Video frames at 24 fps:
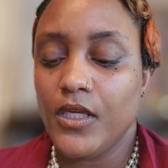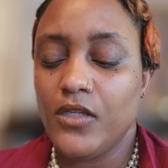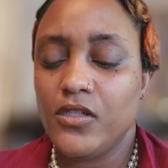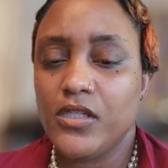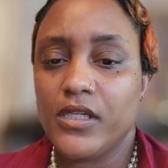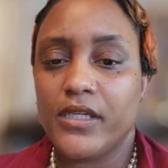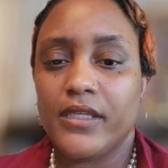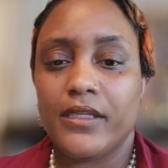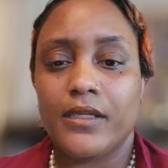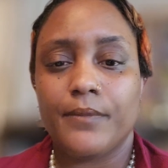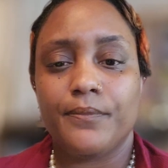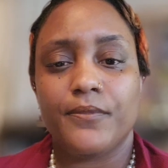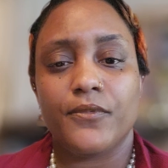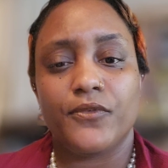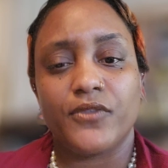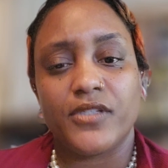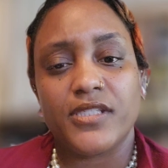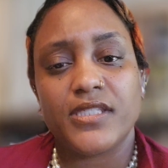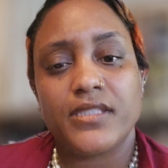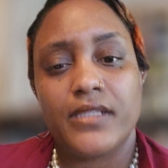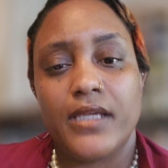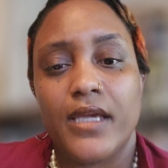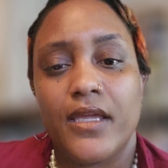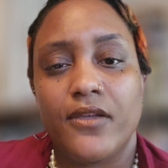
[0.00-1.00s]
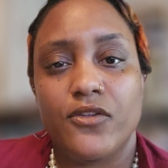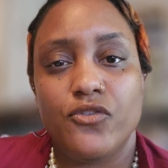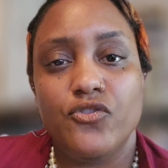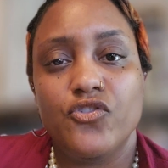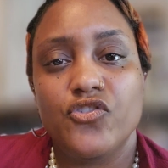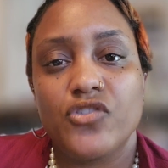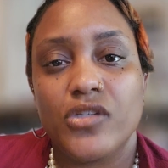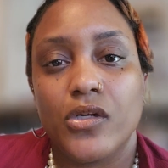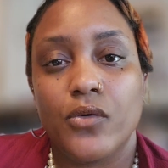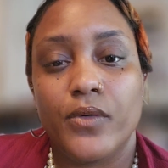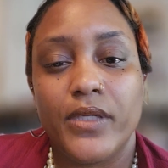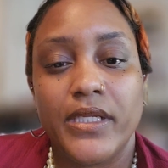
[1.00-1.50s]
get up on the stand, you
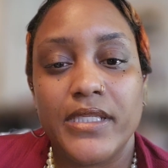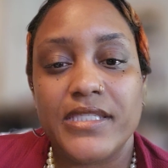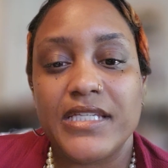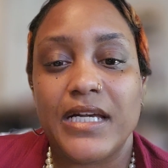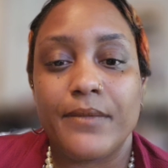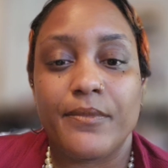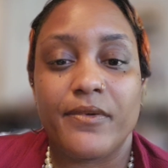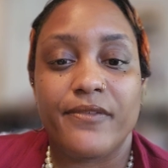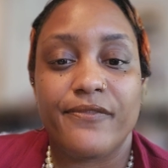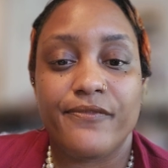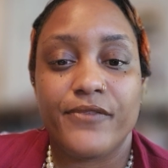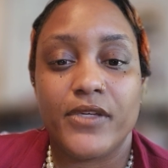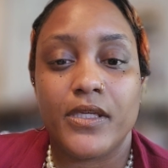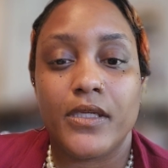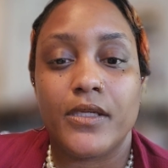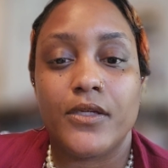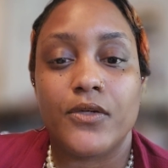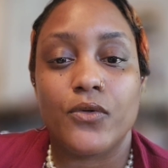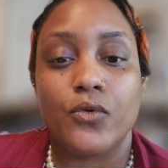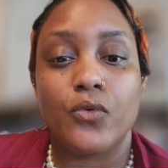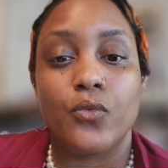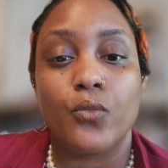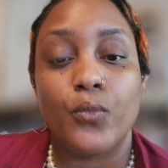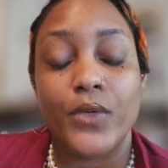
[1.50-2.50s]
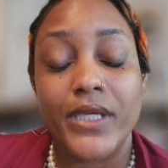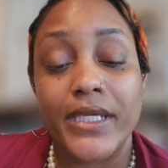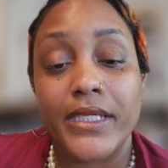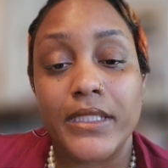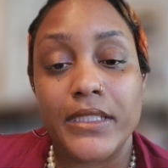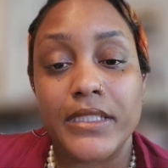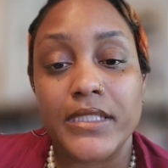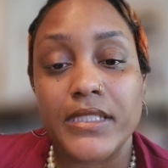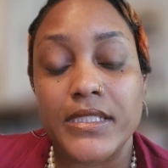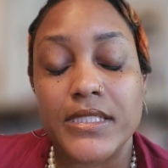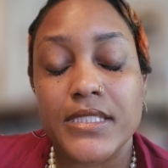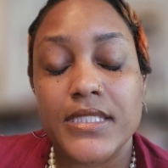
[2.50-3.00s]
show any type of fear or
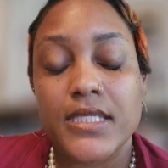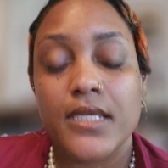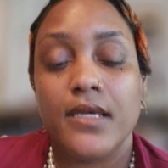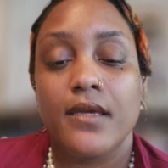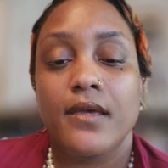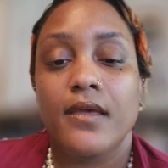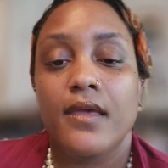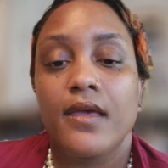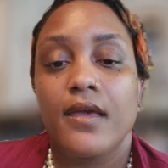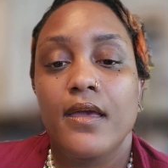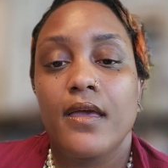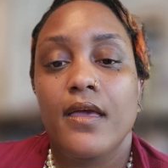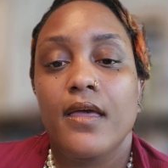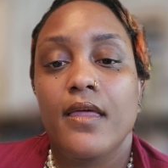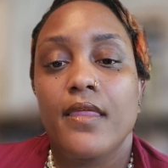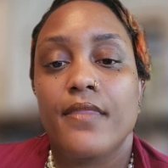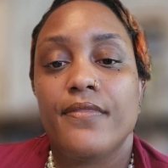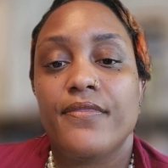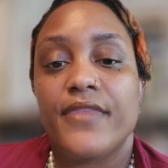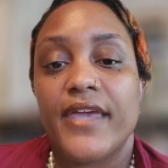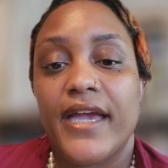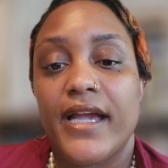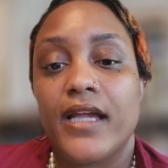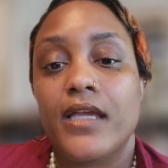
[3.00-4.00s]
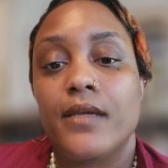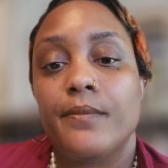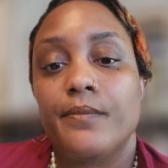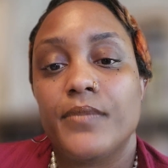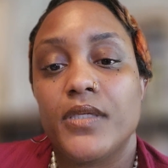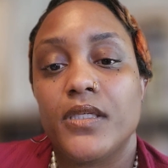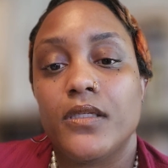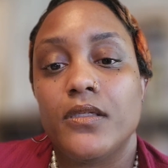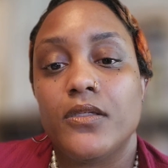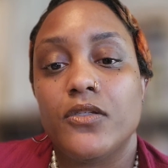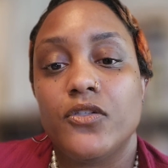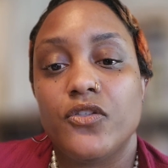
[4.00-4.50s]
weakness, that can be
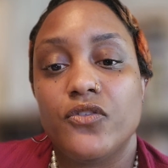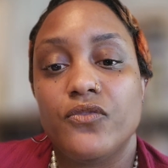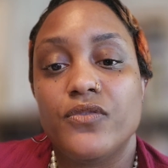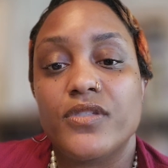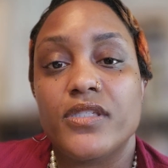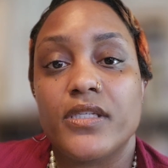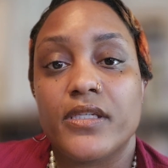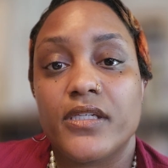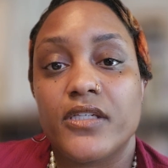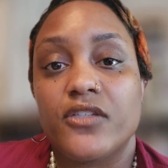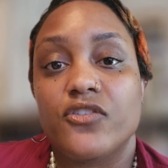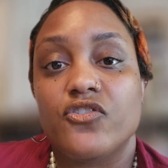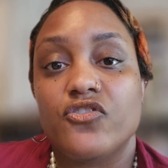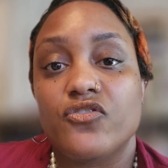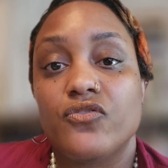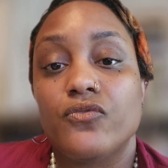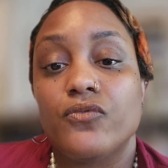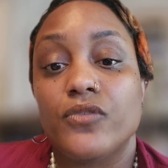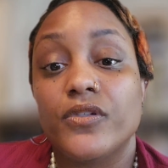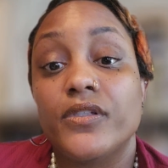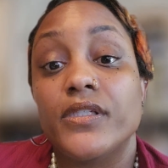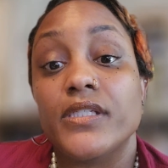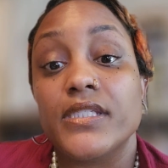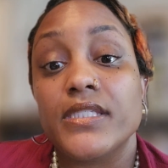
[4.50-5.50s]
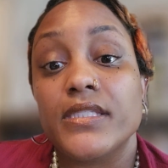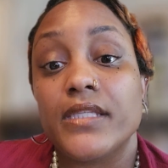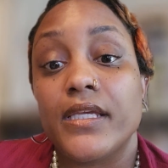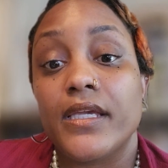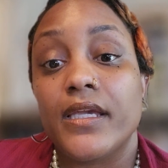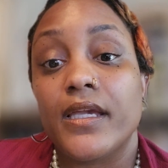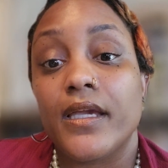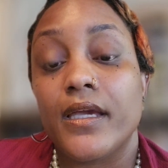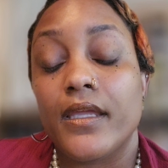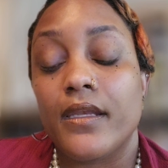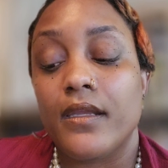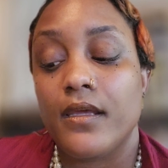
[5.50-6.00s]
used against you on the
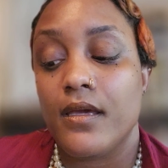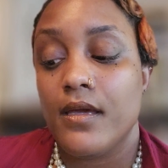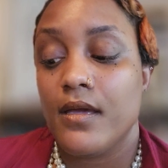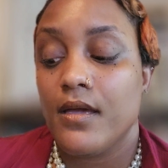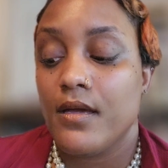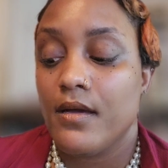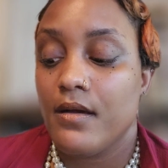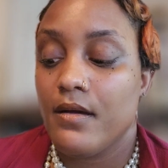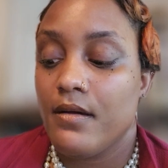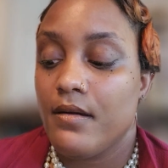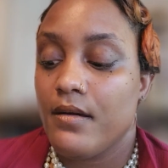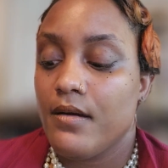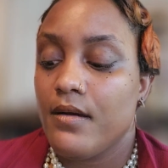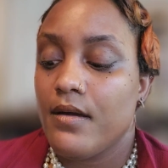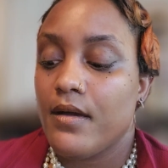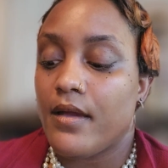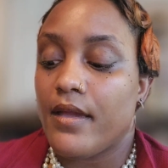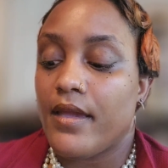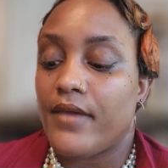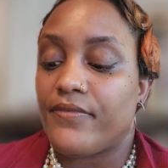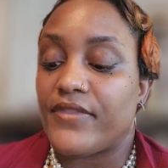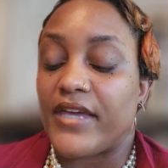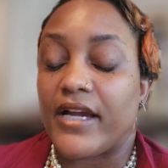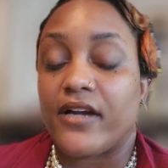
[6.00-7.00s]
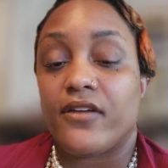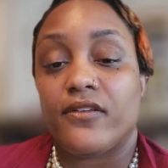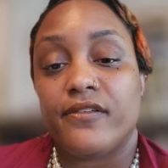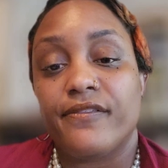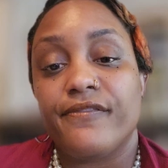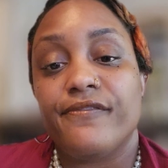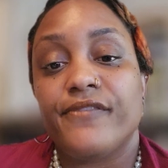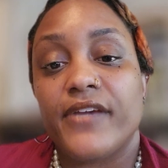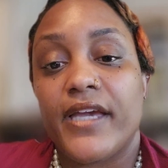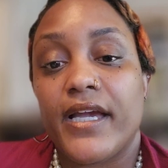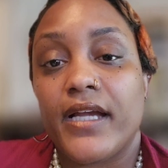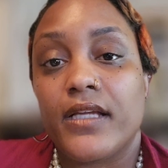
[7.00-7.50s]
stand, and that can
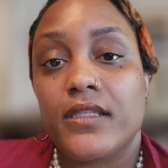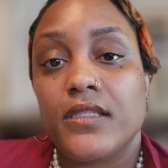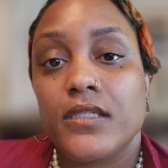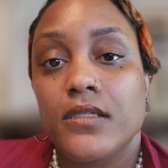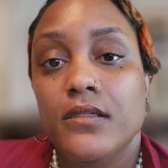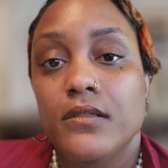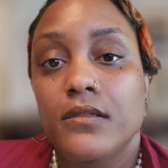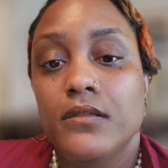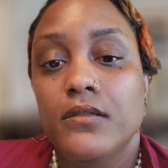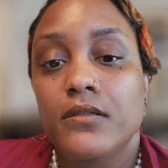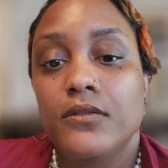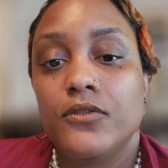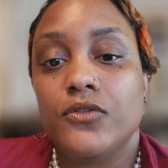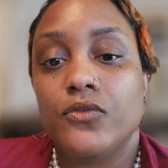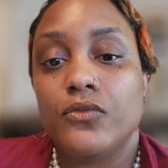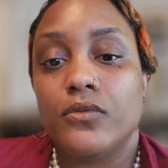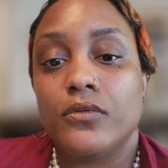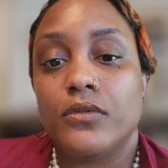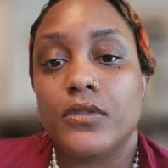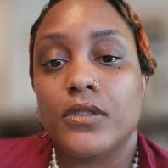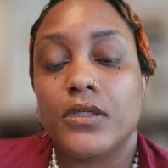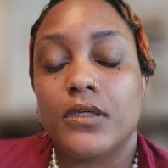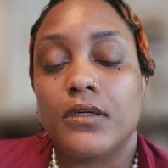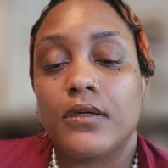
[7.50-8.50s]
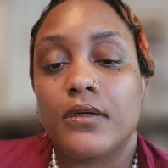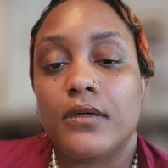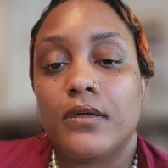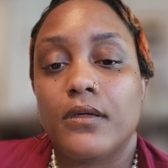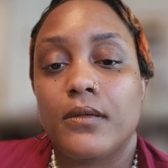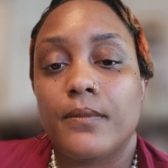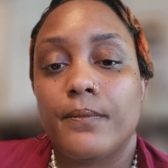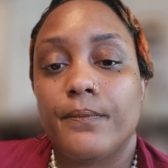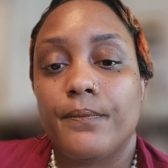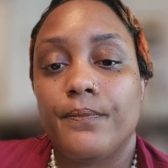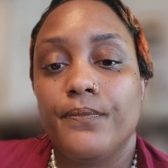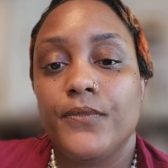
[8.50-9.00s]
affect your
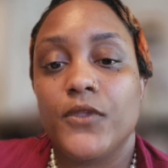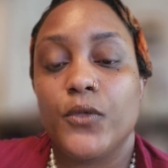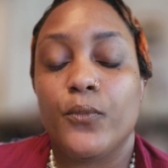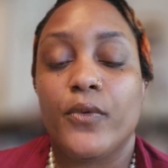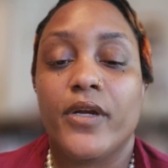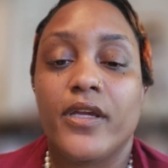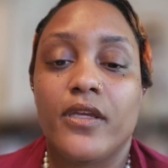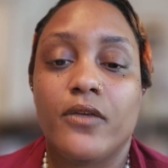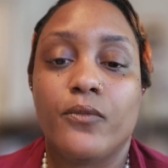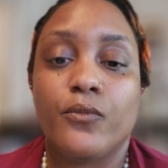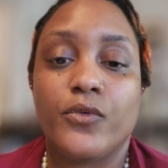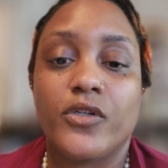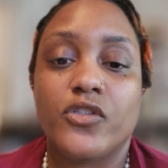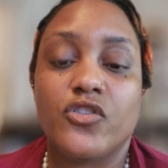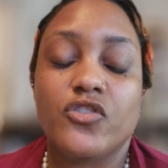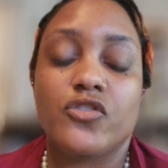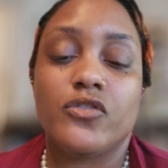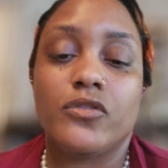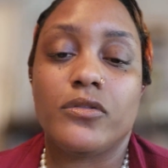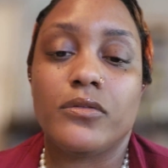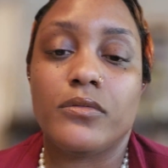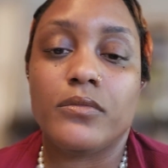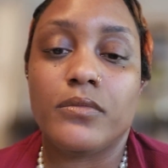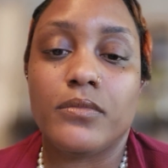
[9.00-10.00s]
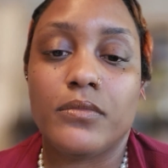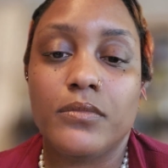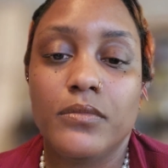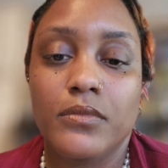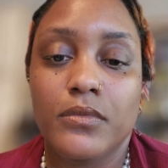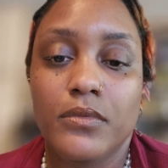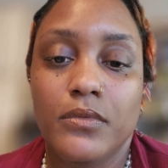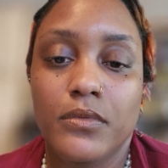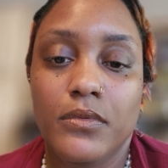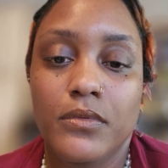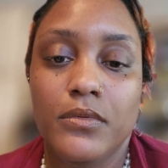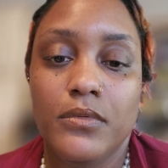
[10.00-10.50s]
the way in which you
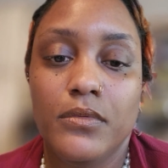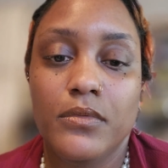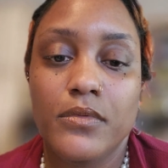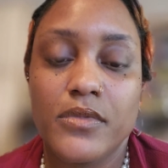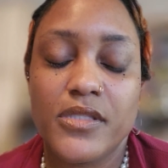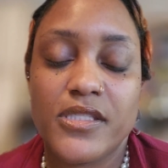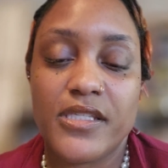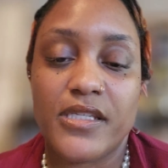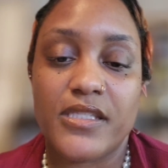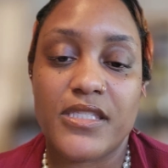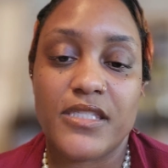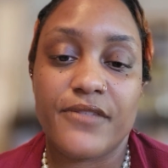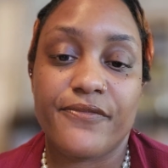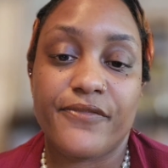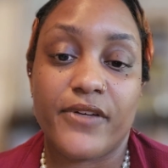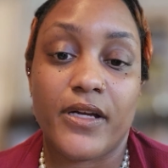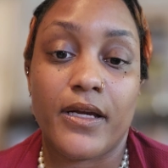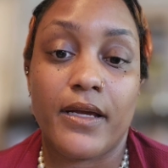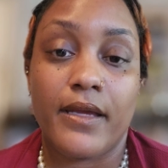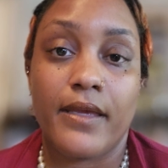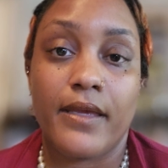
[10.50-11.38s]
testify.